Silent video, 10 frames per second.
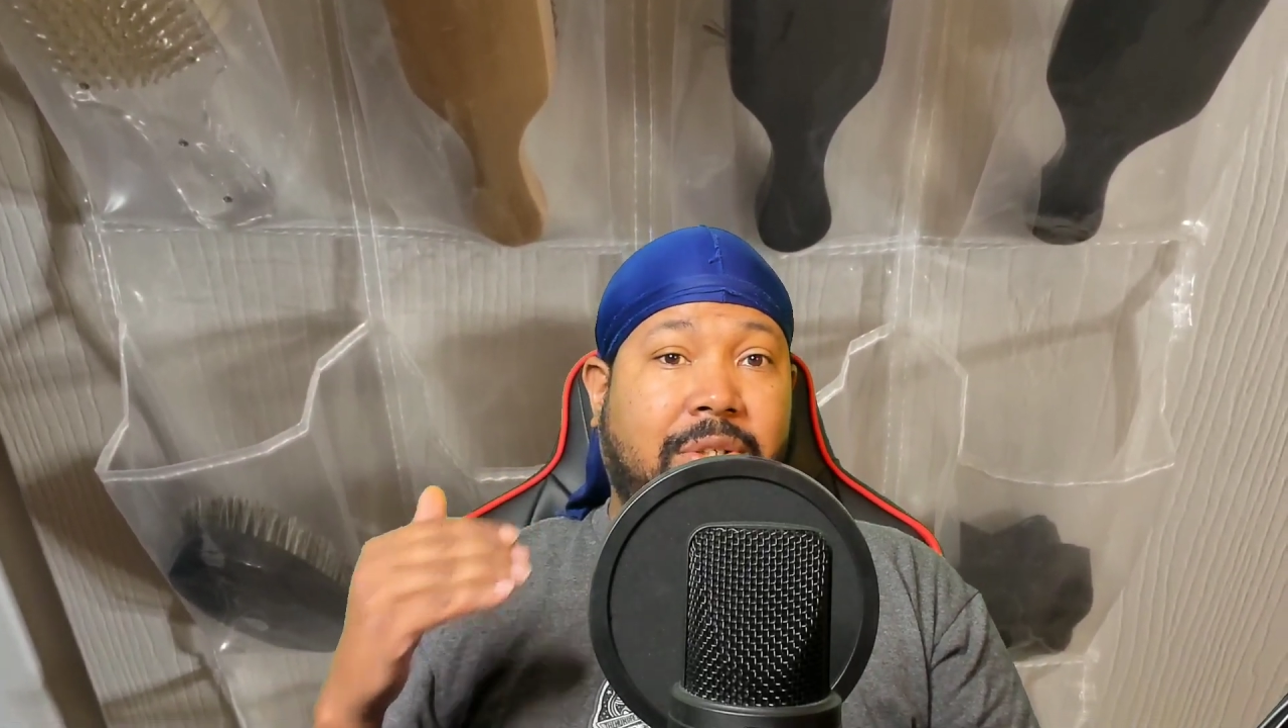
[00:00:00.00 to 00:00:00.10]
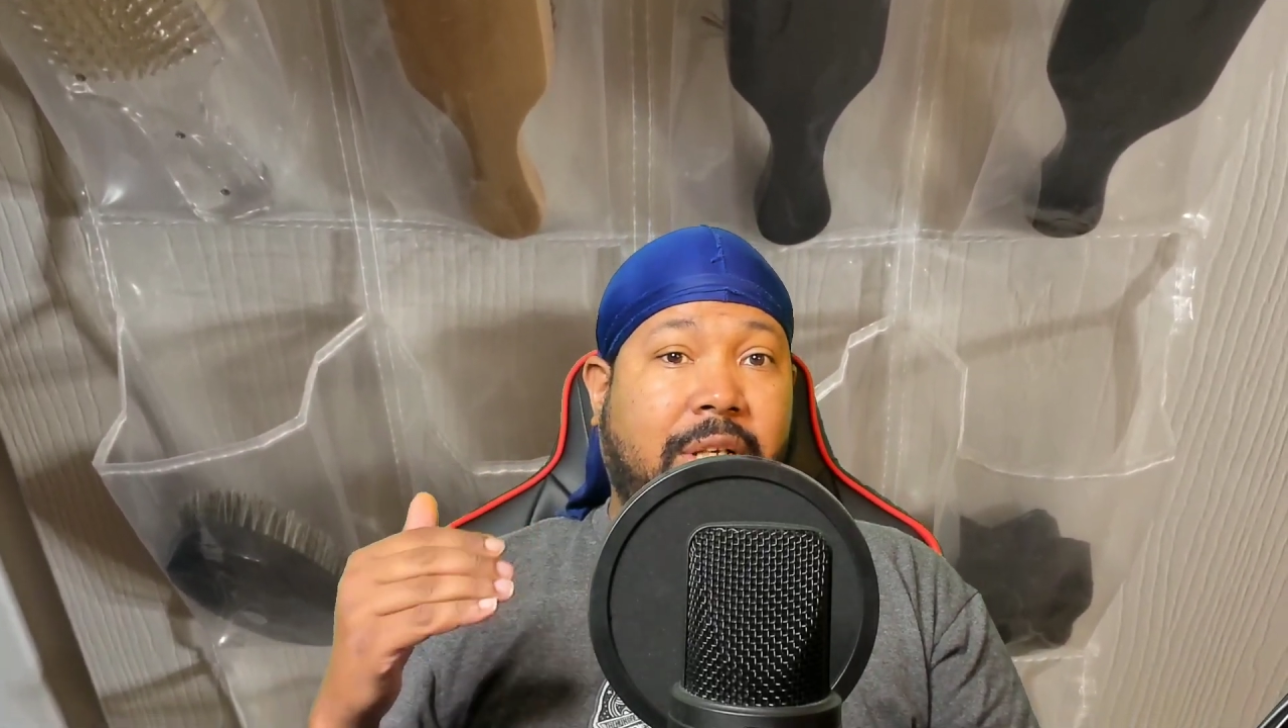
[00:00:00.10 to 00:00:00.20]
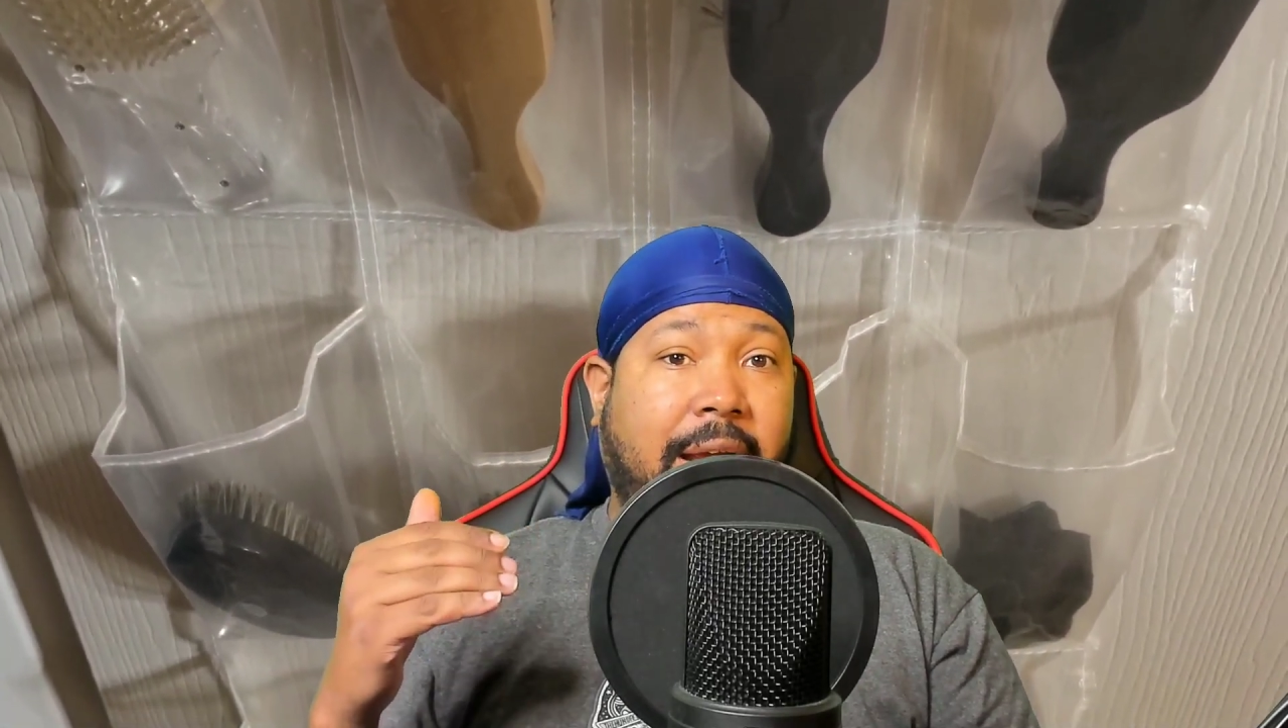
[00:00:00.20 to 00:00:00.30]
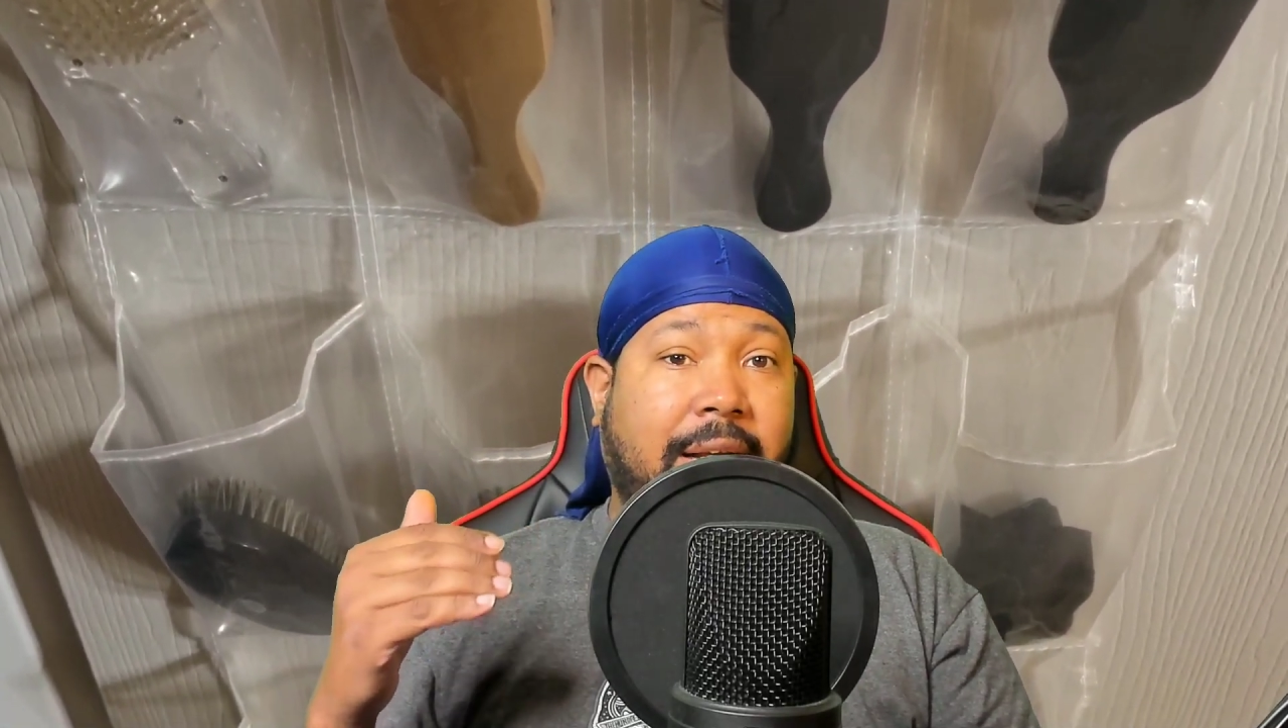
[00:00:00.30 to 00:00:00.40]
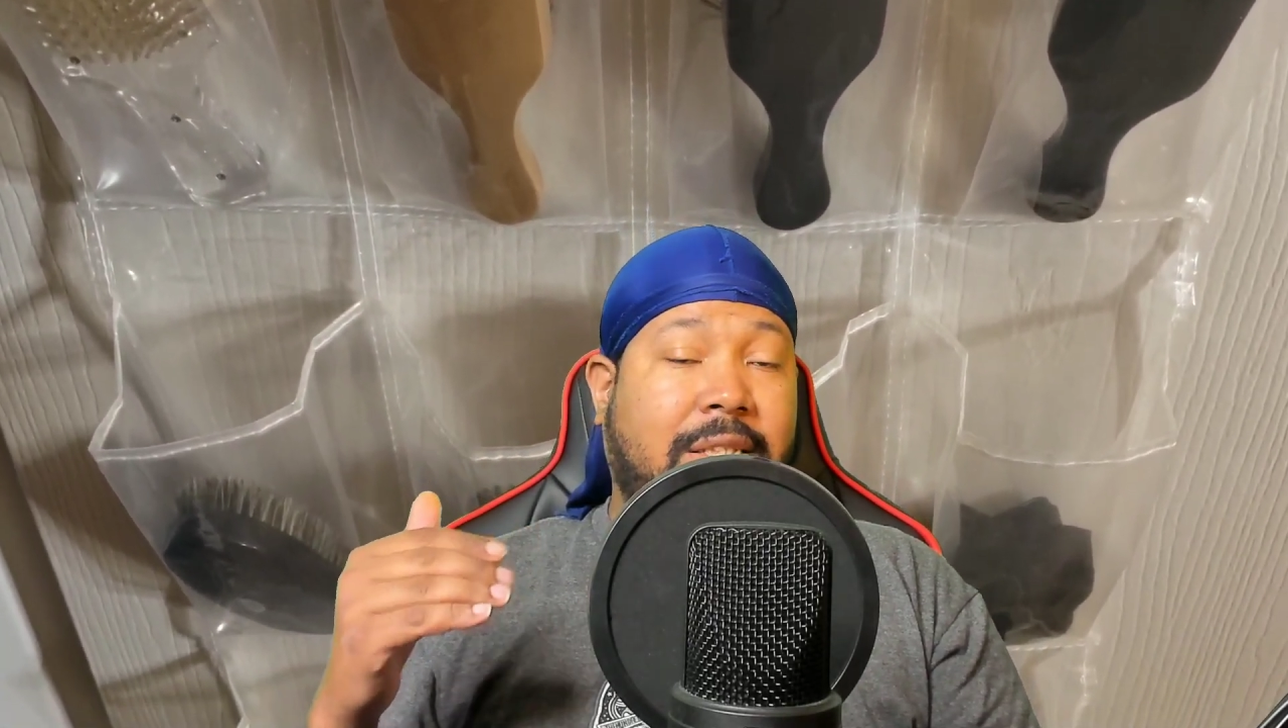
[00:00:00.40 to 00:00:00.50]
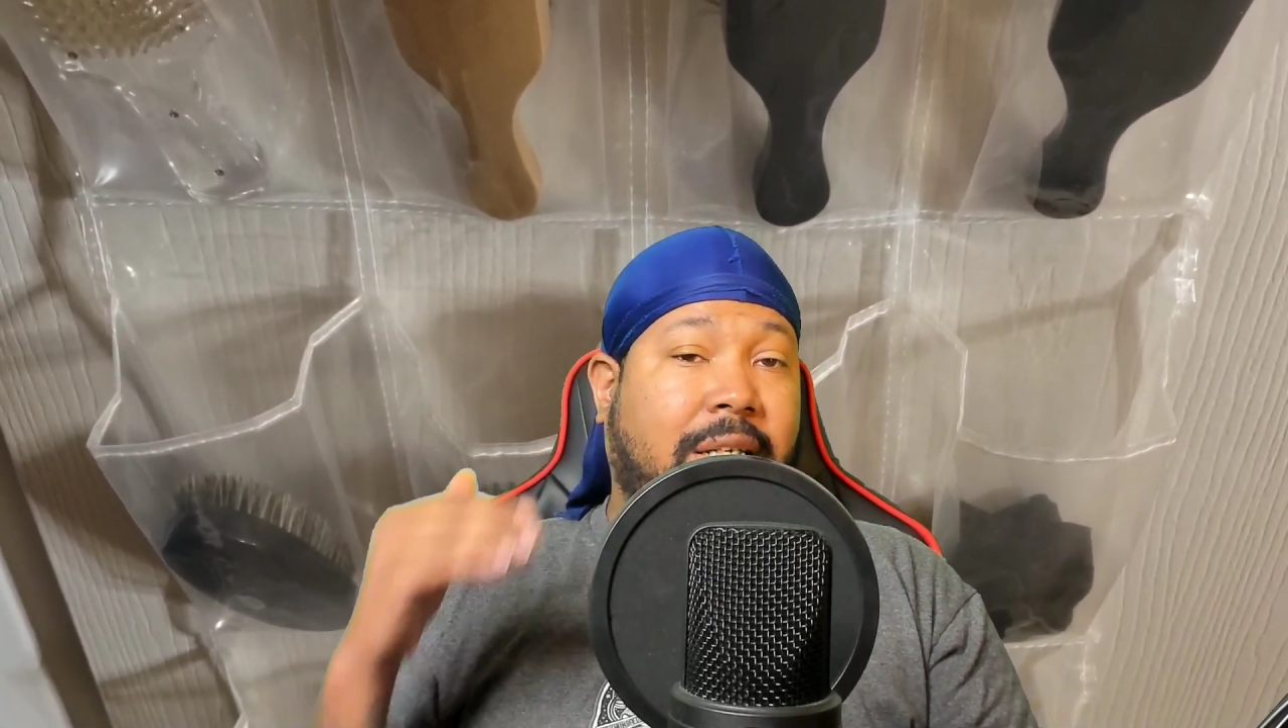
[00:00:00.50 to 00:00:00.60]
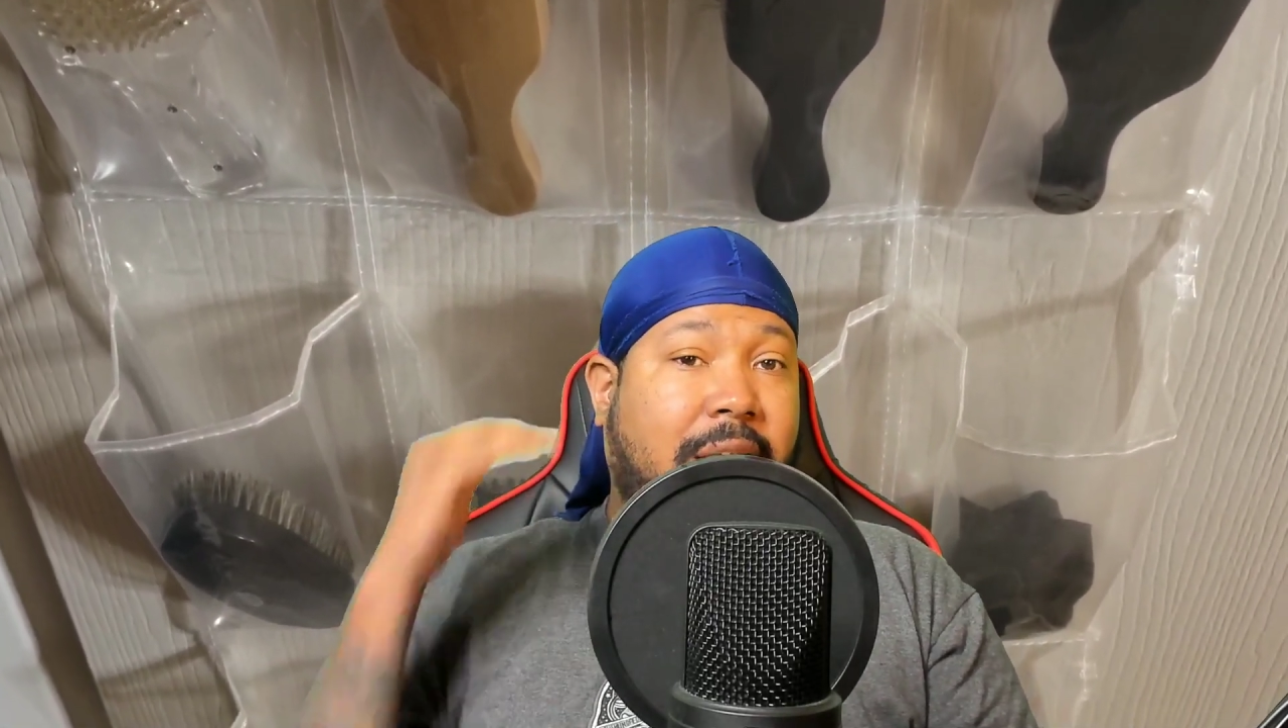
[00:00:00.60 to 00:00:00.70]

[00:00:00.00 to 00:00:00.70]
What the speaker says: chance to